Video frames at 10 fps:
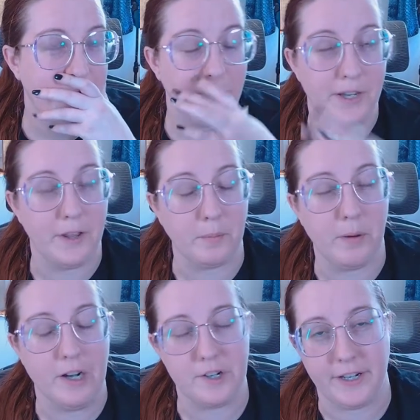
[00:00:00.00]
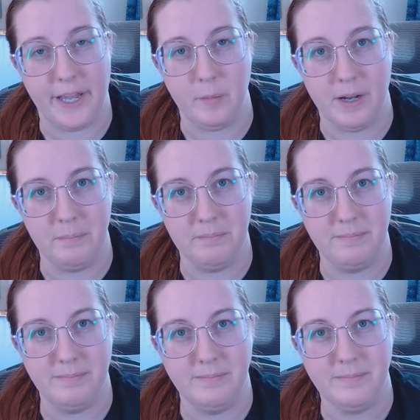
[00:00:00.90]
another project came up.
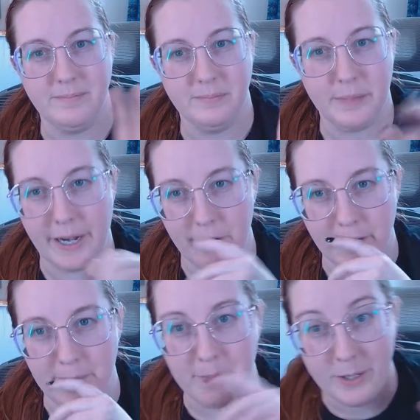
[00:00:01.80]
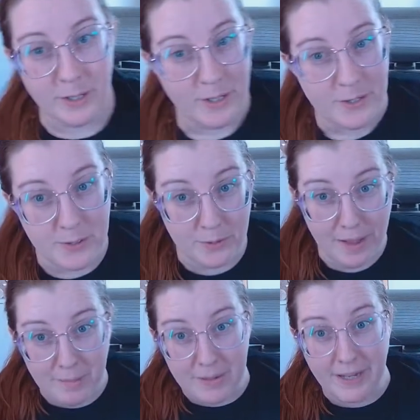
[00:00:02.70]
But anyway, so
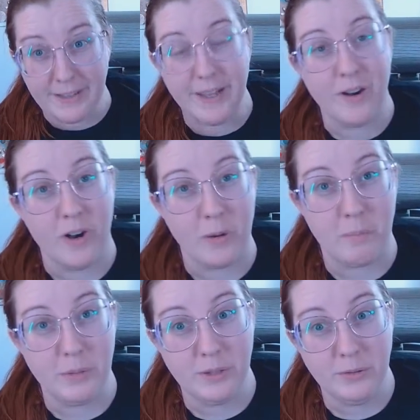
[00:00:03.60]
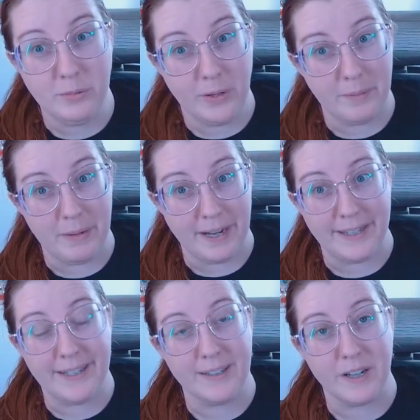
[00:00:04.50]
that back there, our blue one back
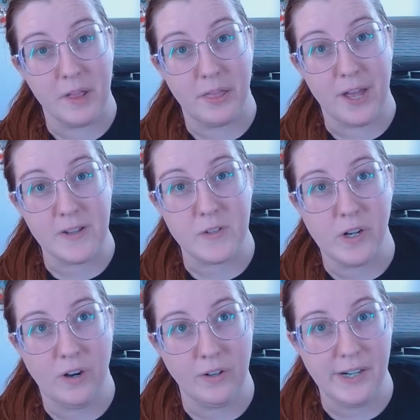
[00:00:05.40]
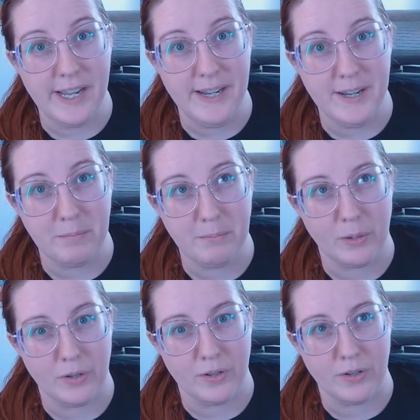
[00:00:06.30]
here, that's cardigan
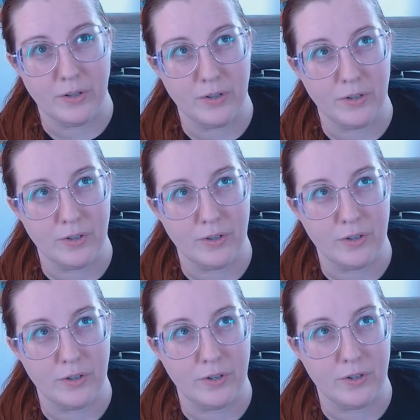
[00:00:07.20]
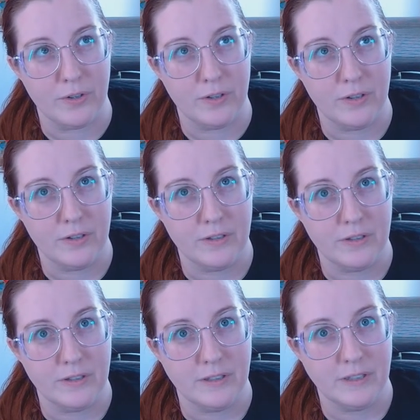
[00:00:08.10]
number
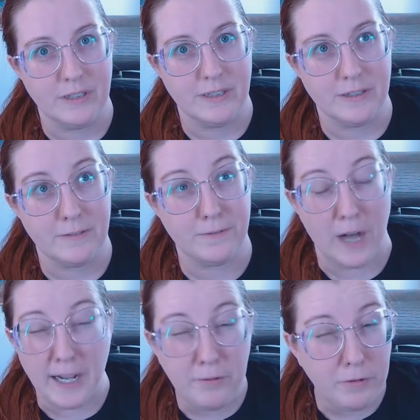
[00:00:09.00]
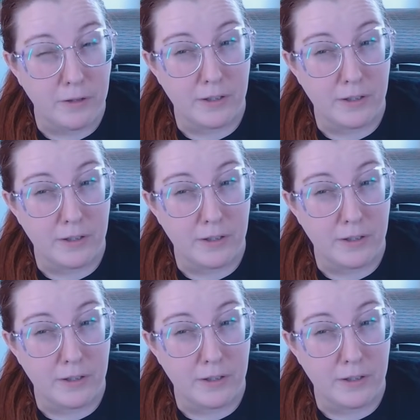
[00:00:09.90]
5?